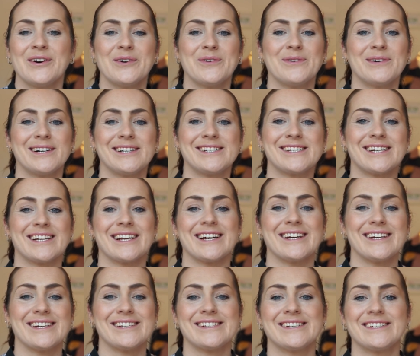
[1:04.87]
What a
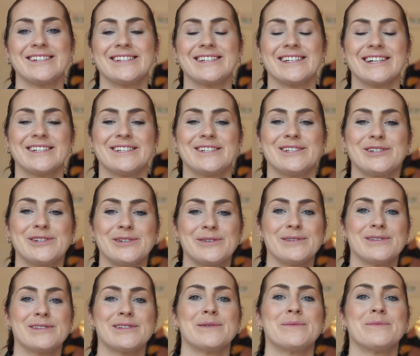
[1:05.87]
delight to get to
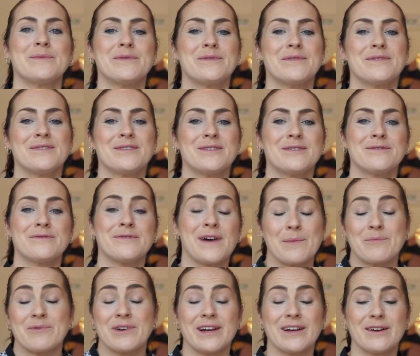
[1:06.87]
choose some
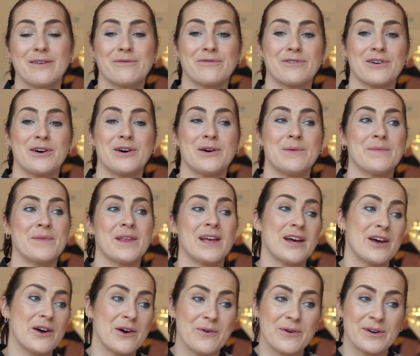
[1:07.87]
fabric from
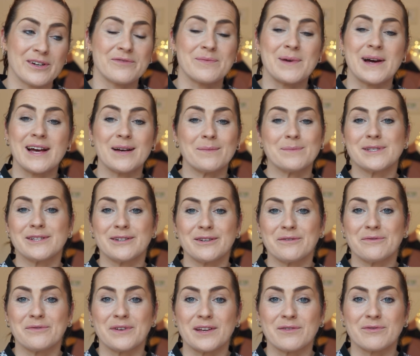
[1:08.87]
one of my
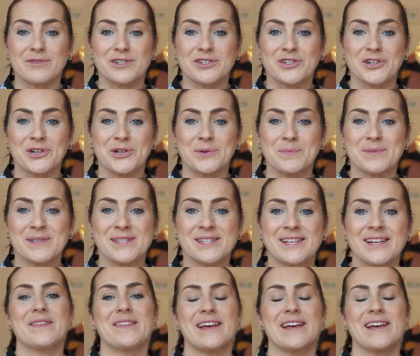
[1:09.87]
absolute favourite shops.